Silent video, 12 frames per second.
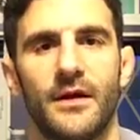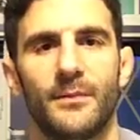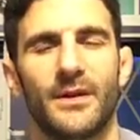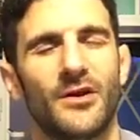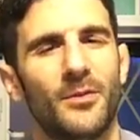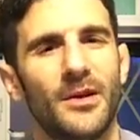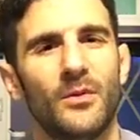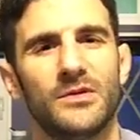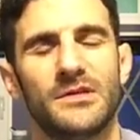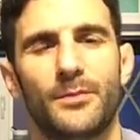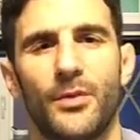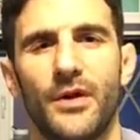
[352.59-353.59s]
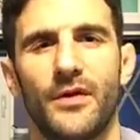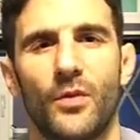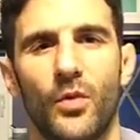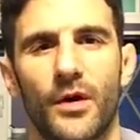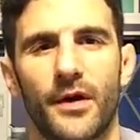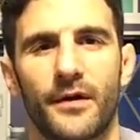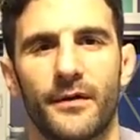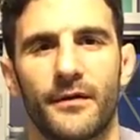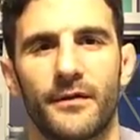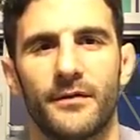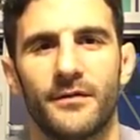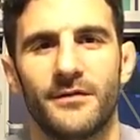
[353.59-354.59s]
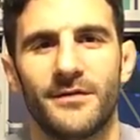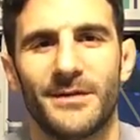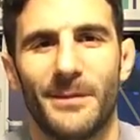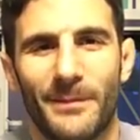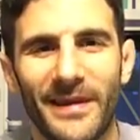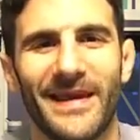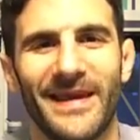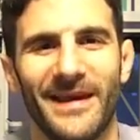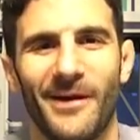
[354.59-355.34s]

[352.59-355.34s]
But nobody wants to put in the work to be